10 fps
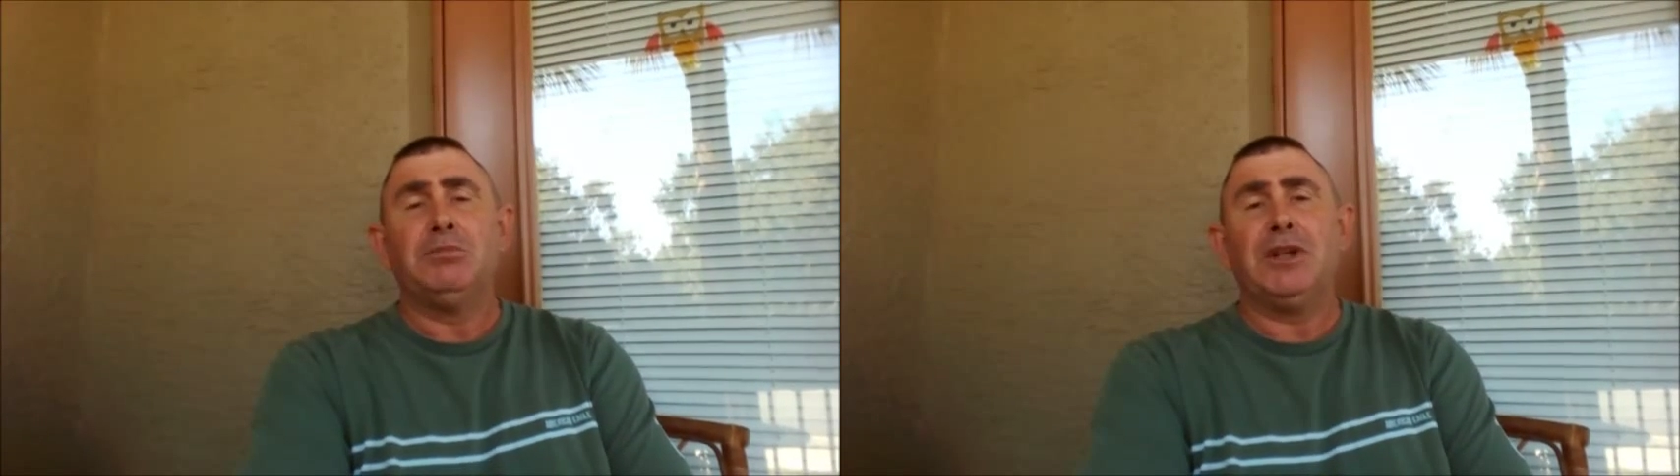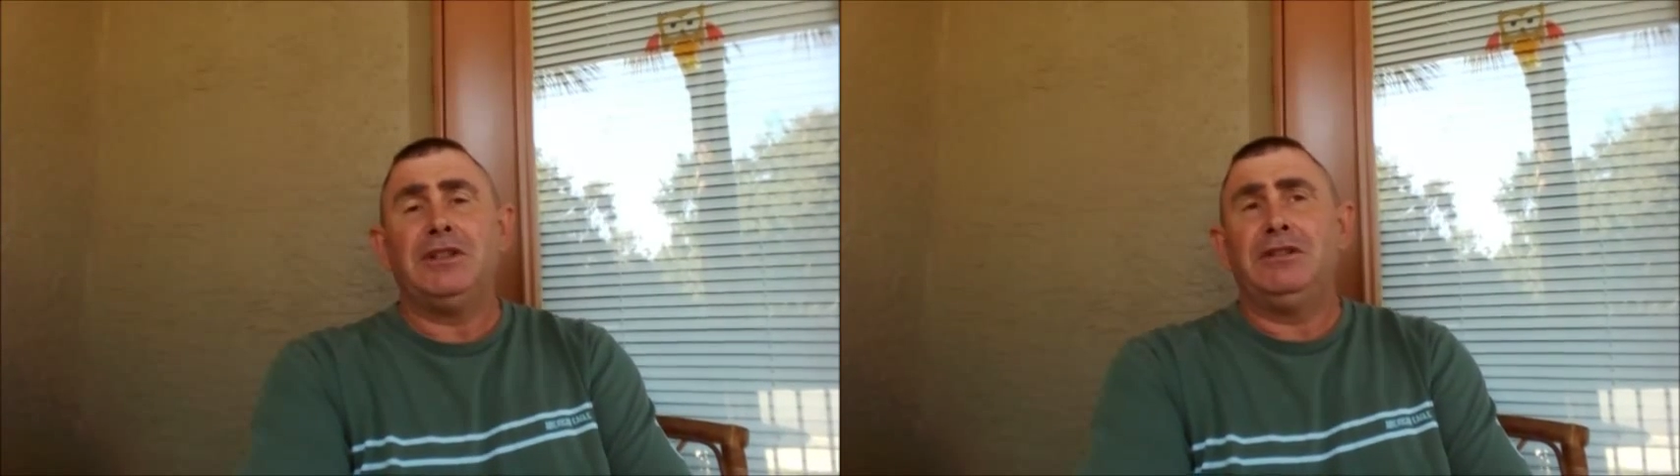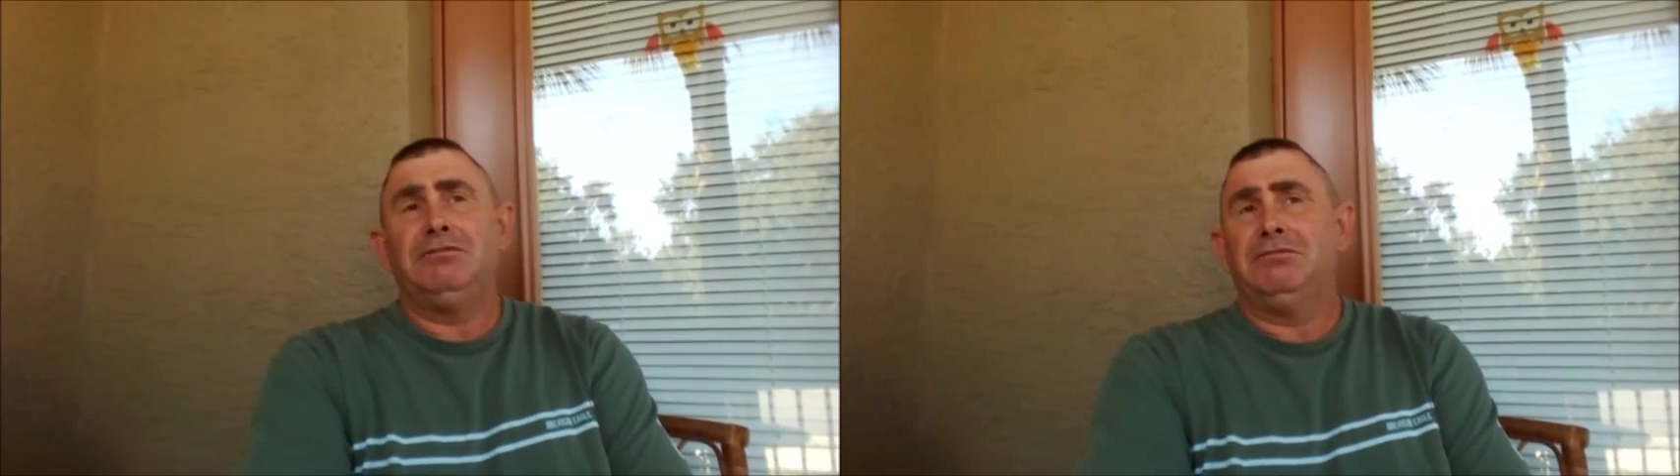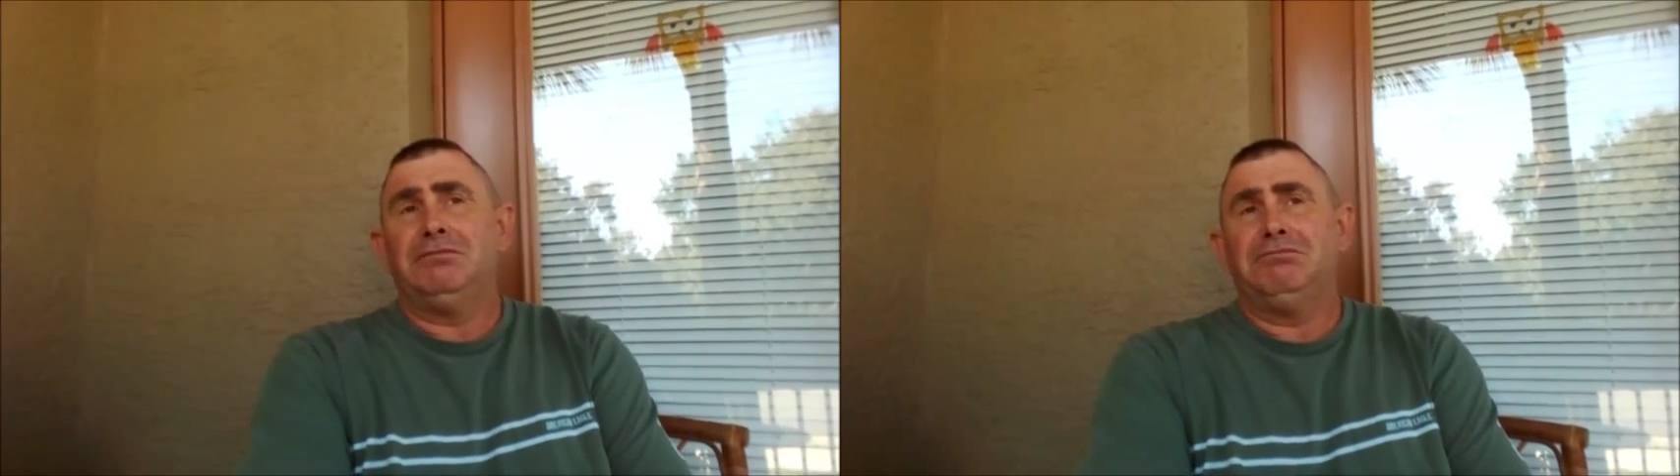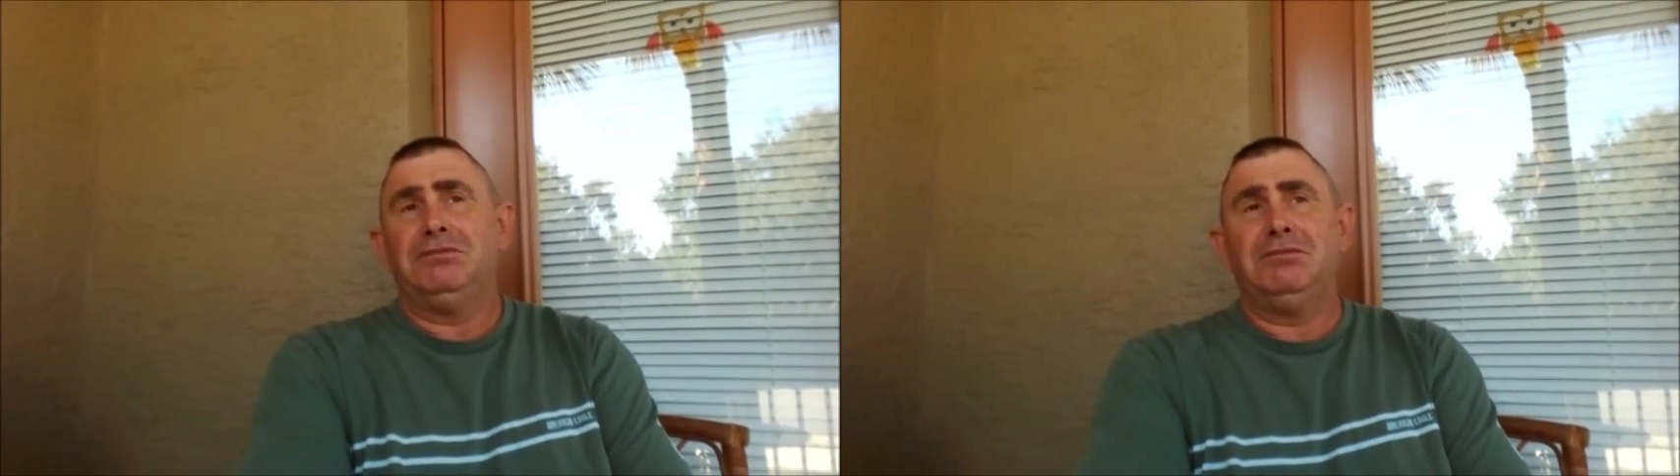But
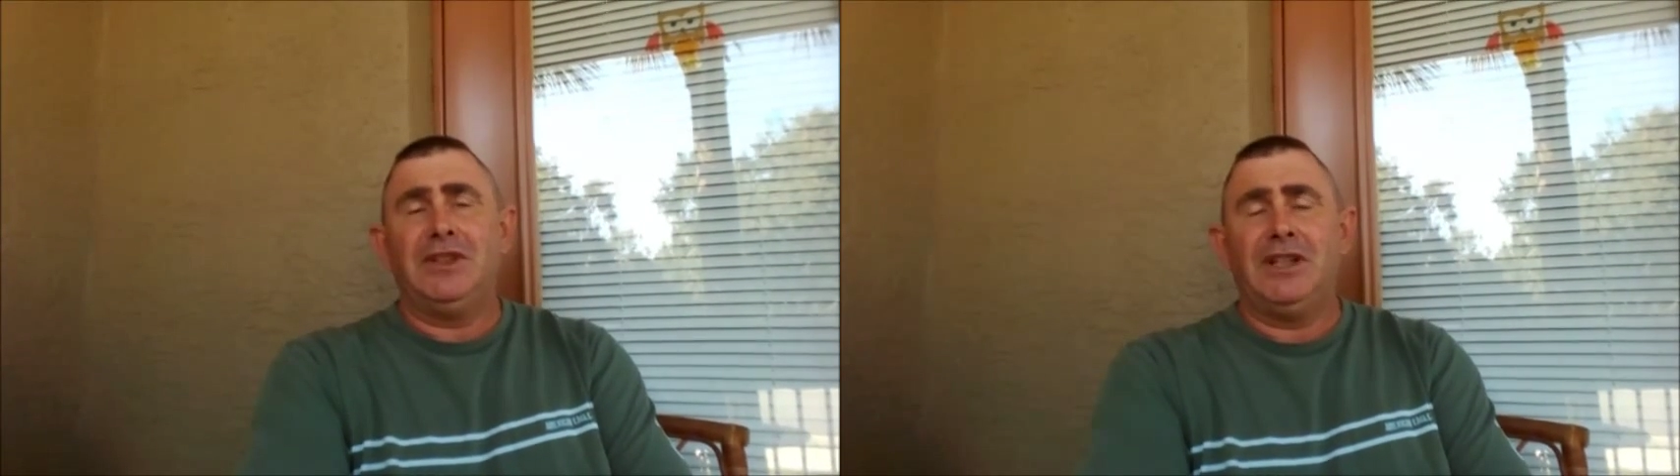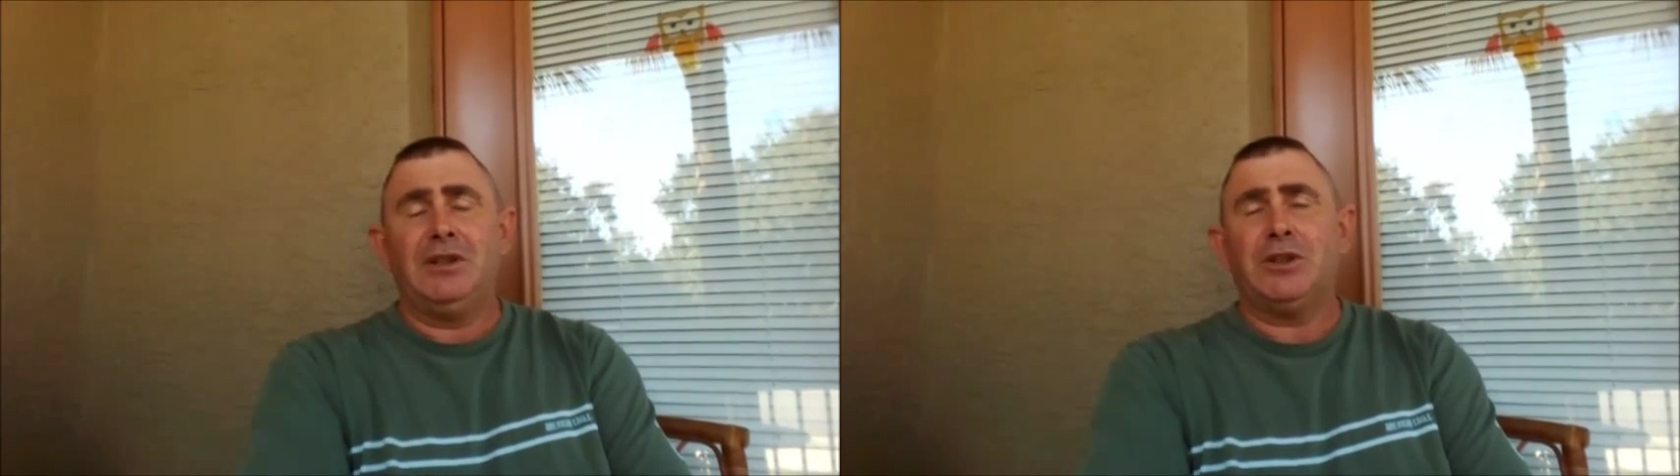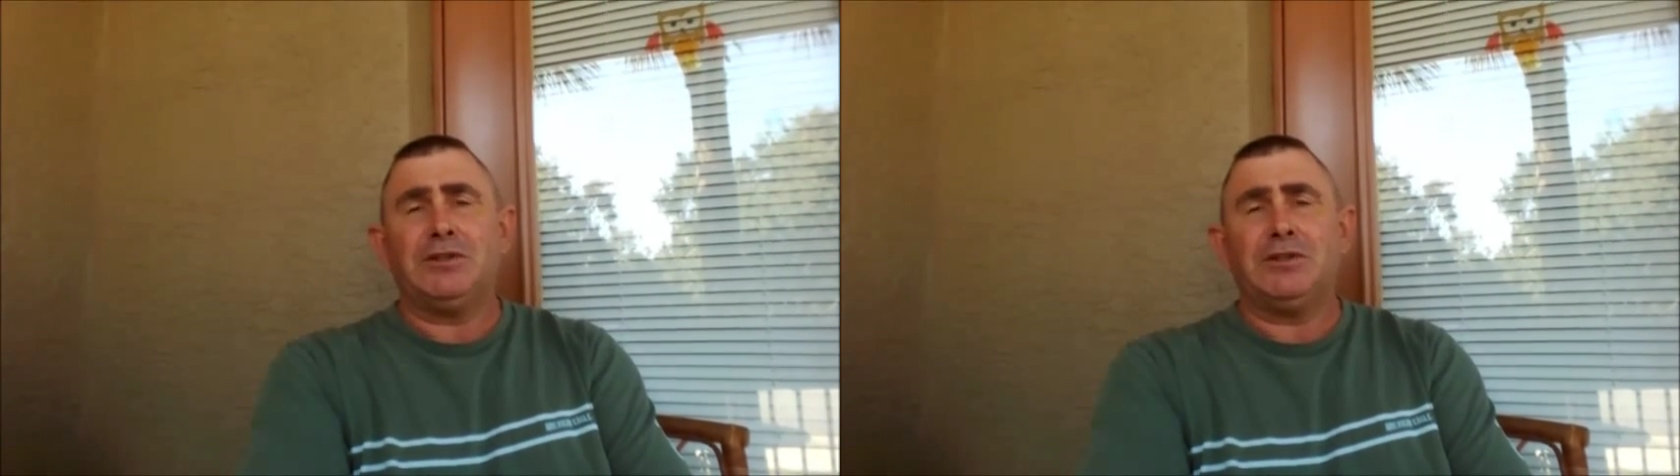anywhere